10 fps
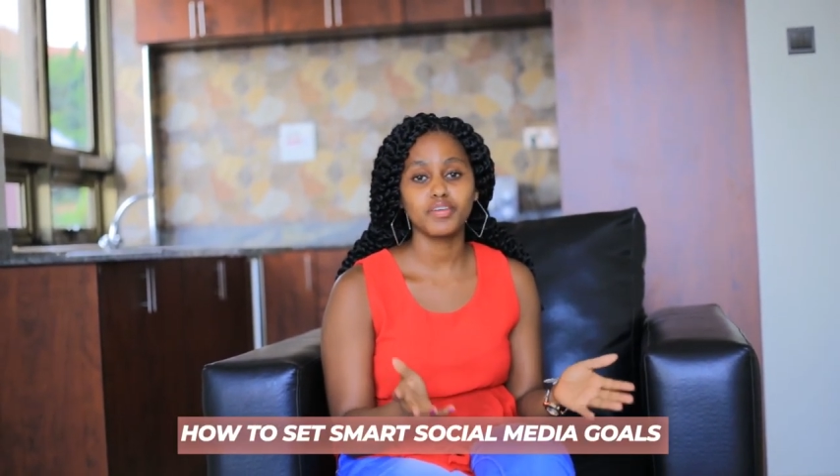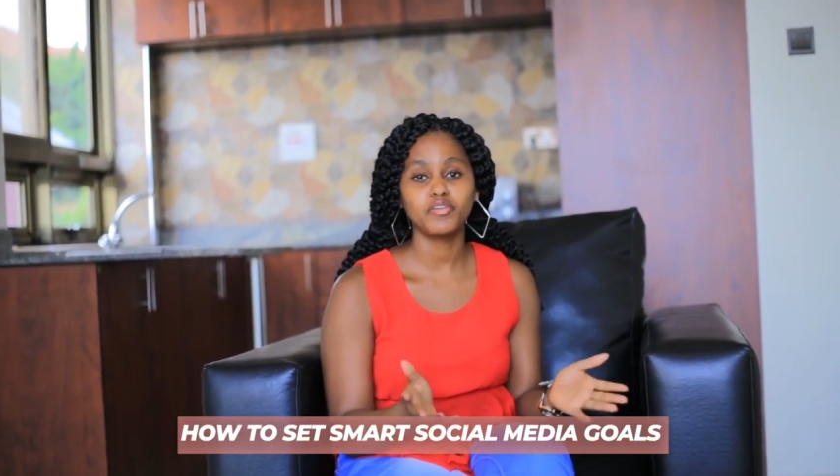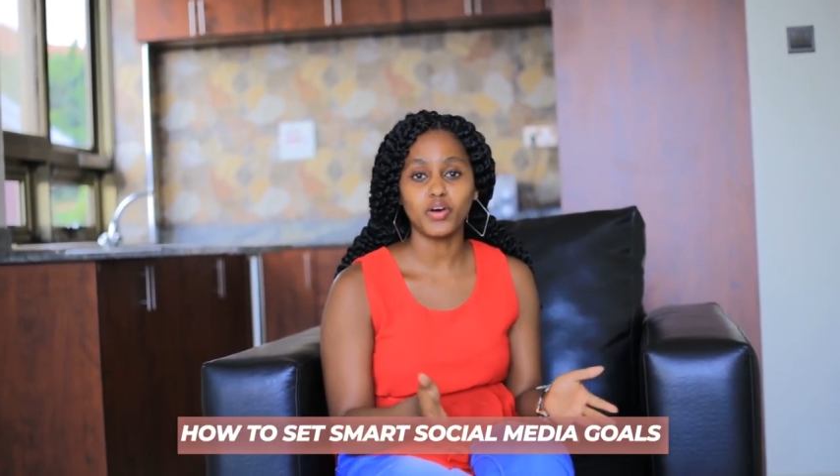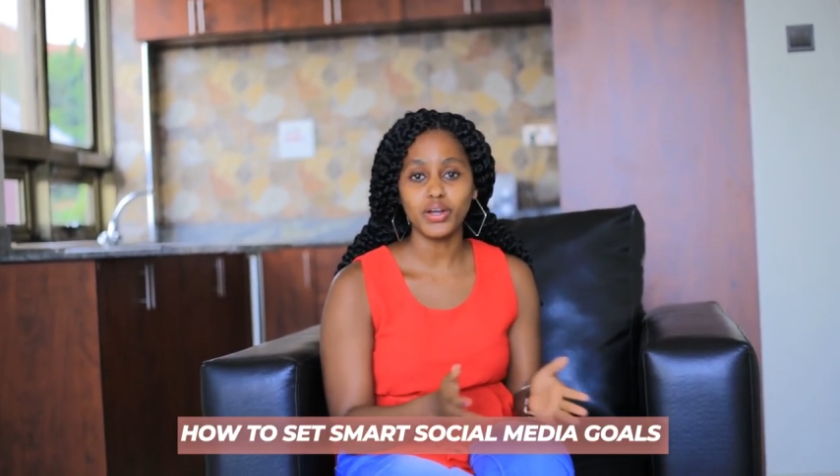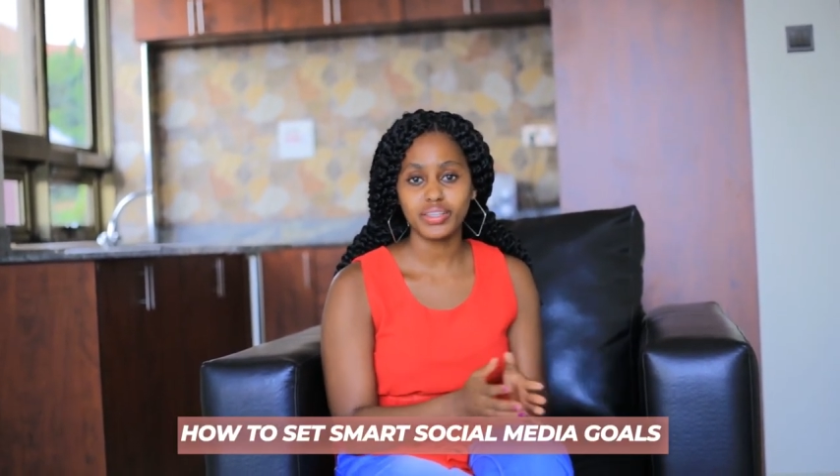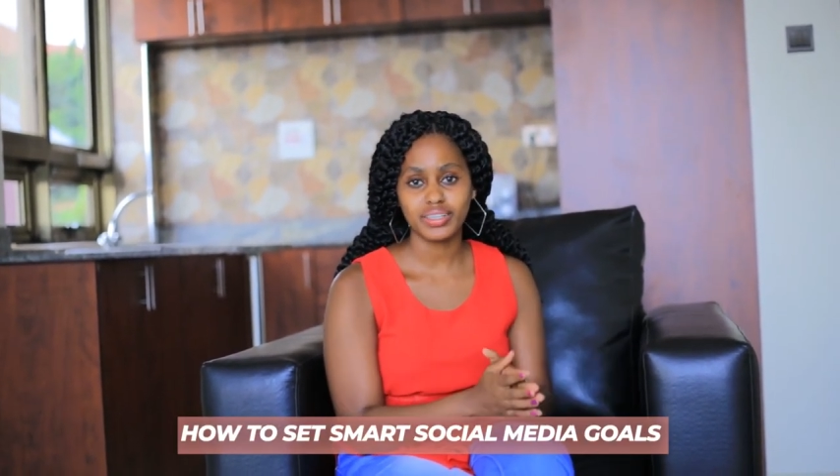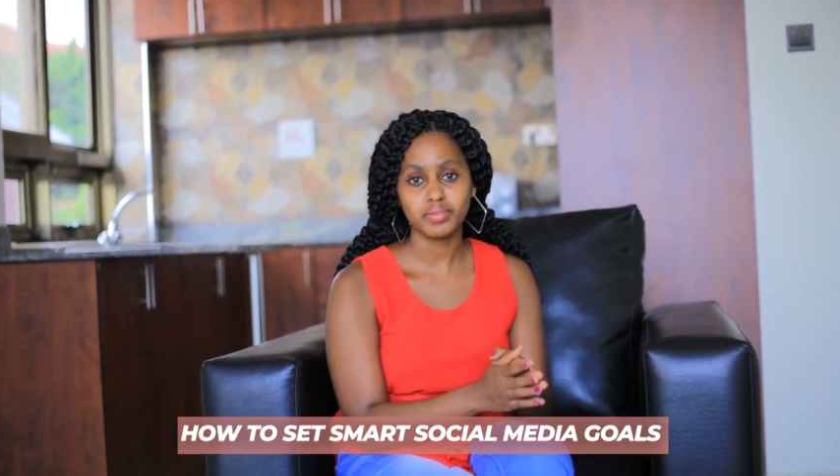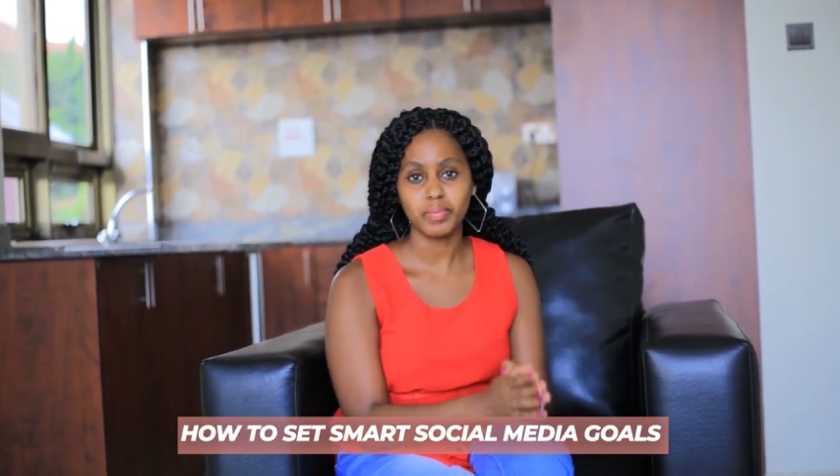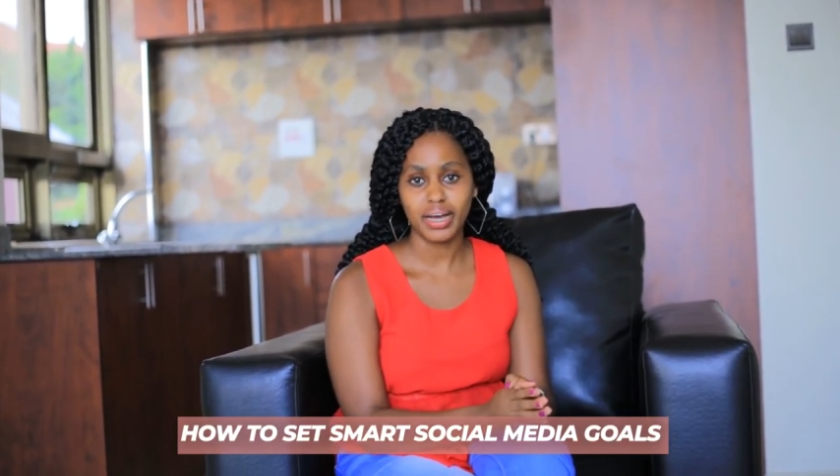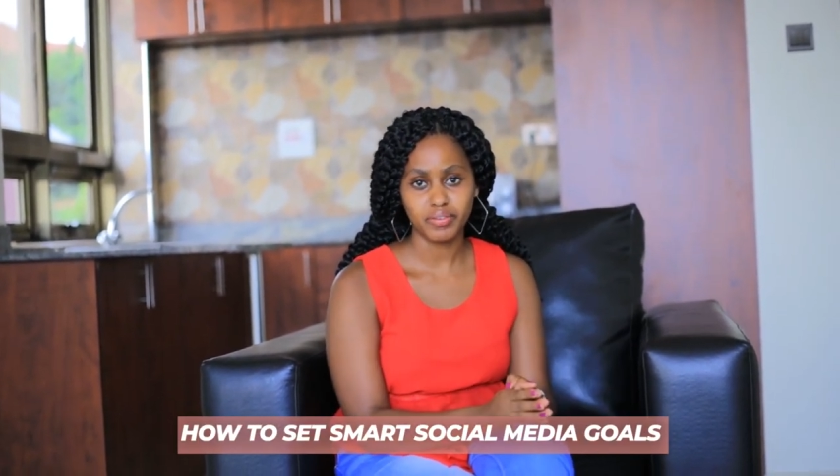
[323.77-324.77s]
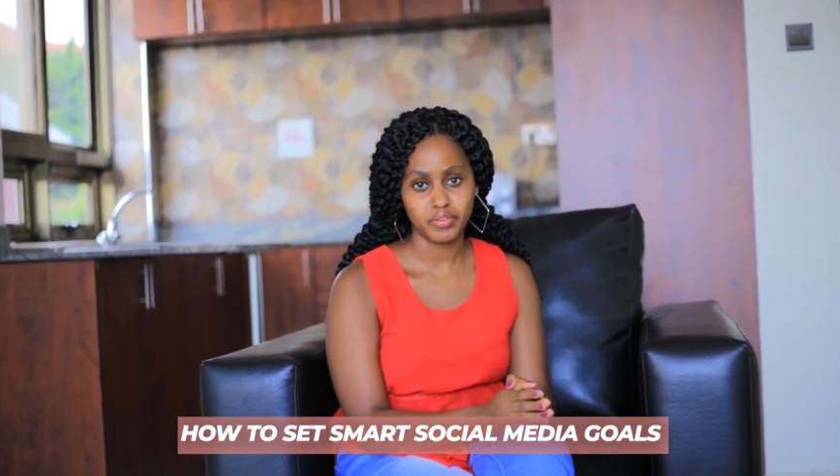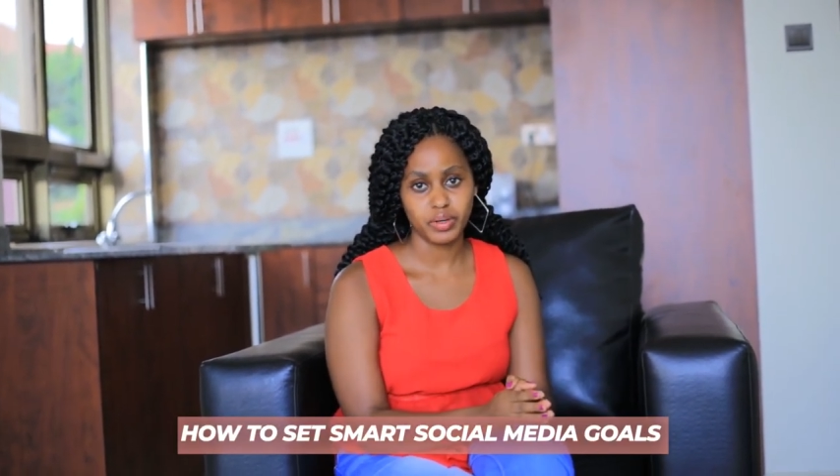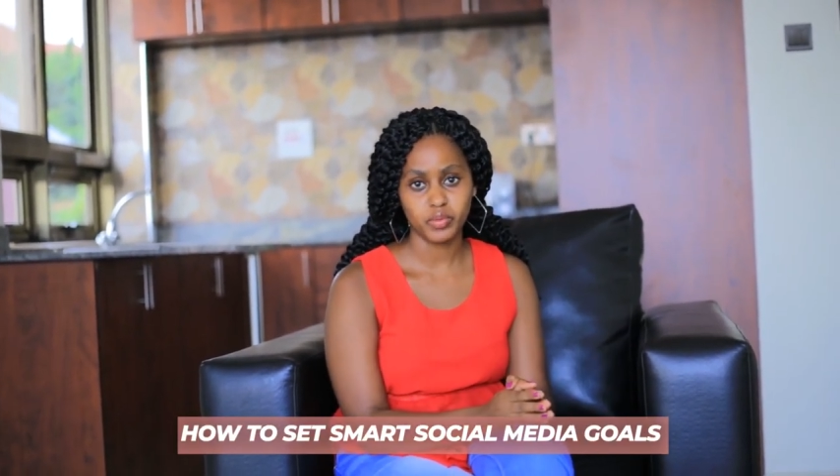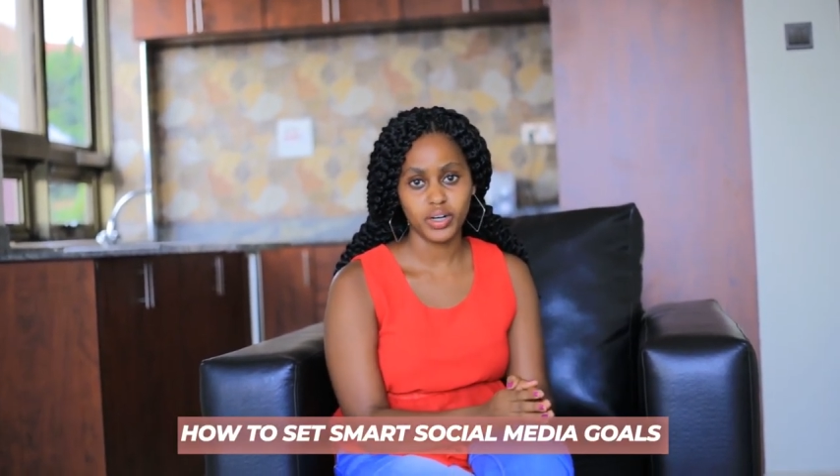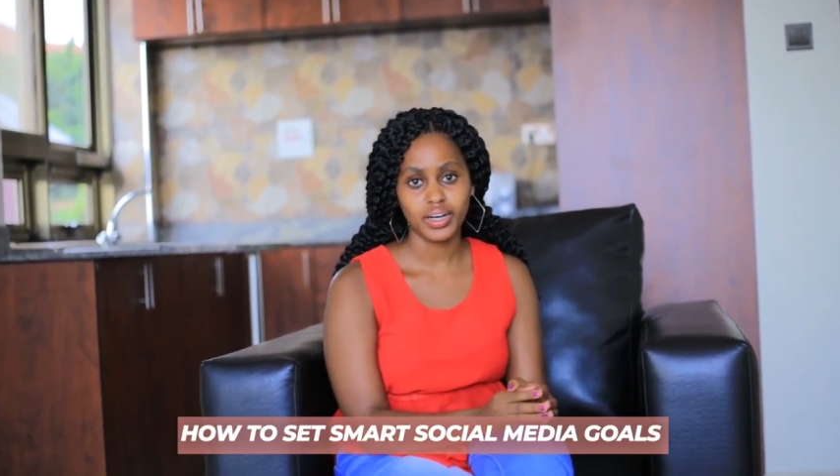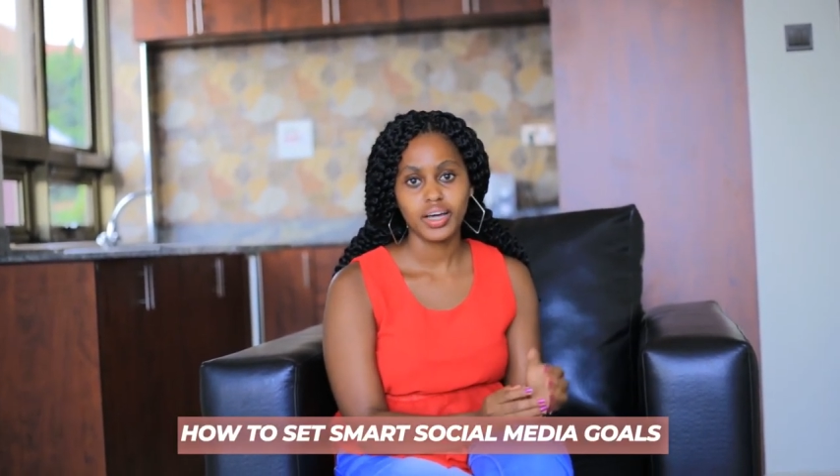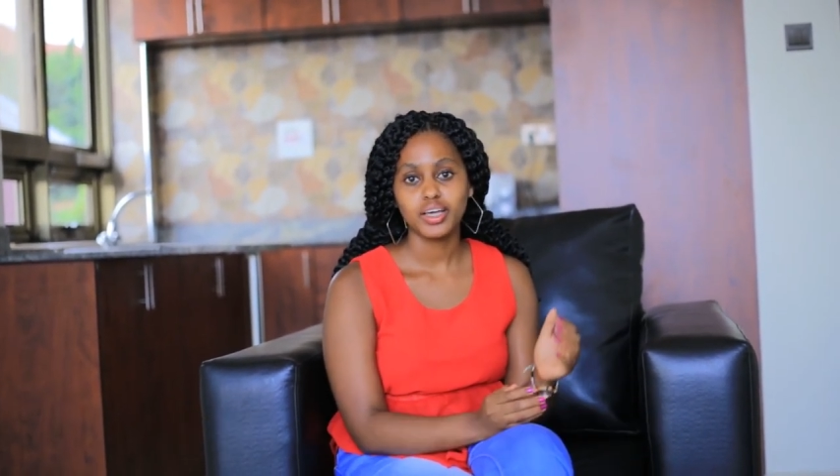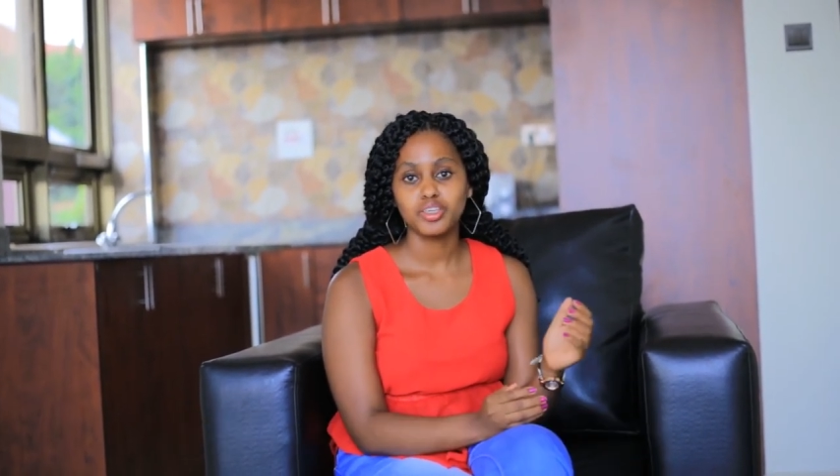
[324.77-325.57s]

you follow the SMART framework,